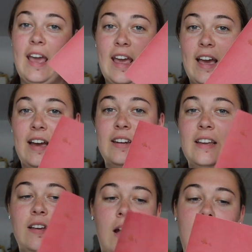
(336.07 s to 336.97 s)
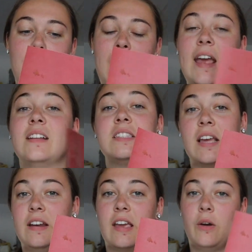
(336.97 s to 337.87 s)
And hand
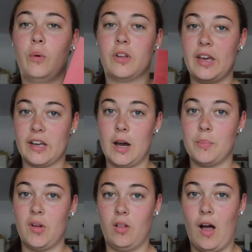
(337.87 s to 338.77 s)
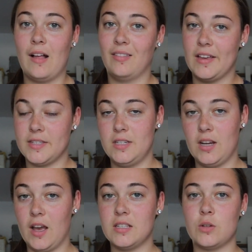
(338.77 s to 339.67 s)
sanding it will kick up a lot less
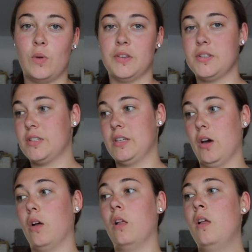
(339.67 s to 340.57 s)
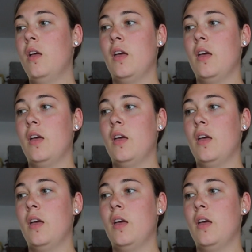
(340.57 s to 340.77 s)
dust while still